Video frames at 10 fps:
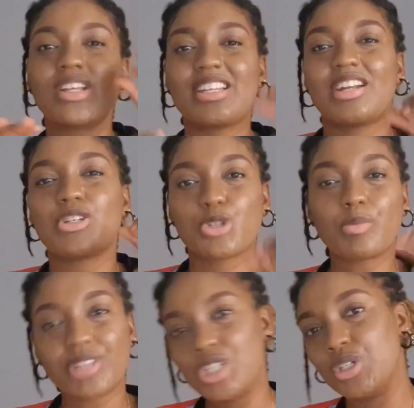sure that there is
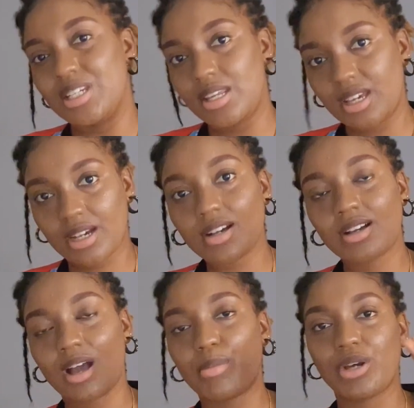something unique
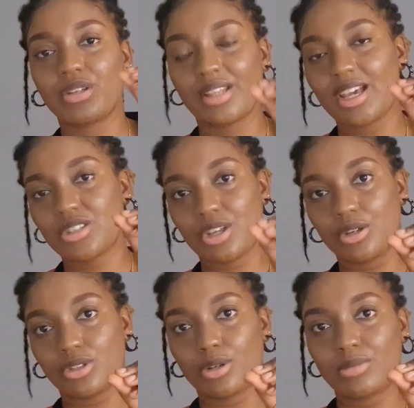about your title and
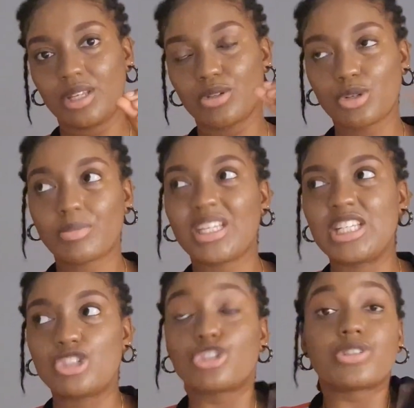your thumbnail, something
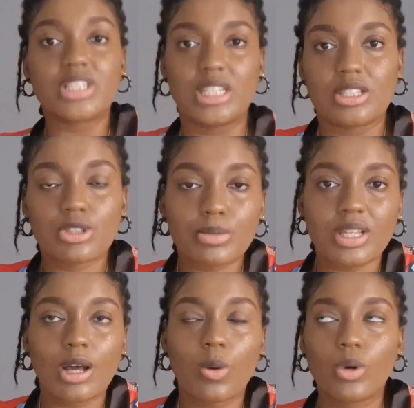intriguing, something
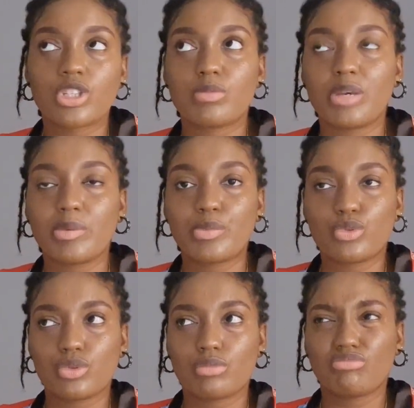that will want to make people
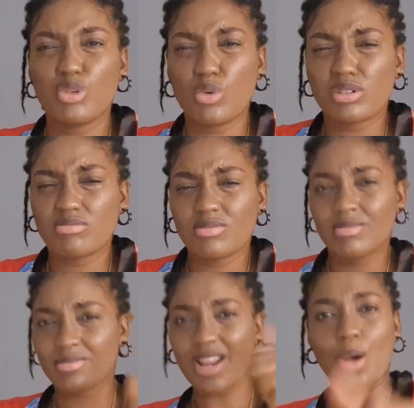to,
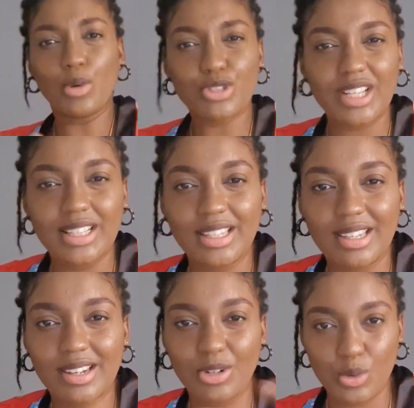I want to click
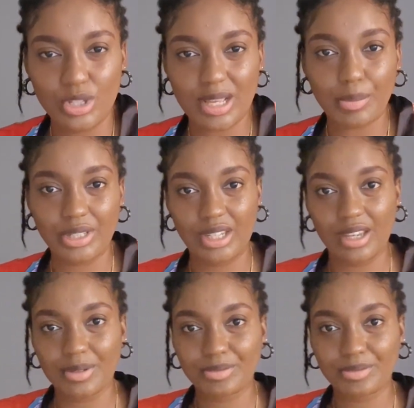in and know what's happening